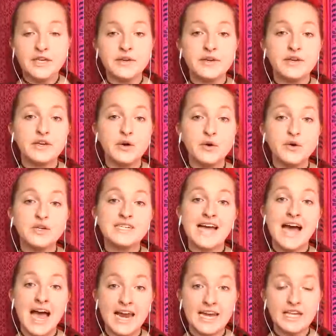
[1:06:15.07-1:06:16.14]
you can go to
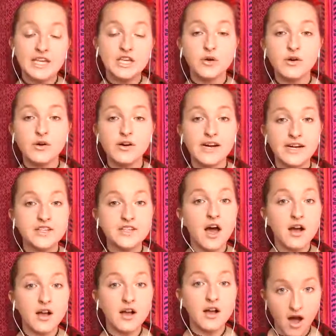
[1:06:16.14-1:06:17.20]

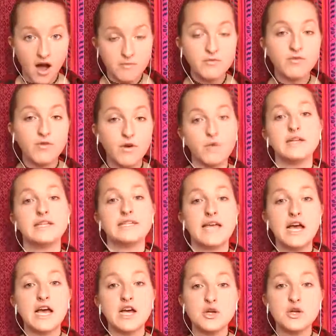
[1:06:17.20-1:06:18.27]

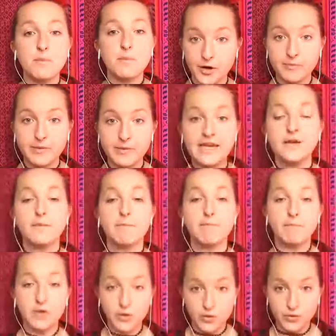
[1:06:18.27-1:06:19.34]
tinyurl.com/mermaid
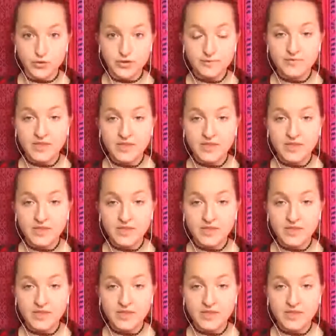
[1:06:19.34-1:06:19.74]
moon,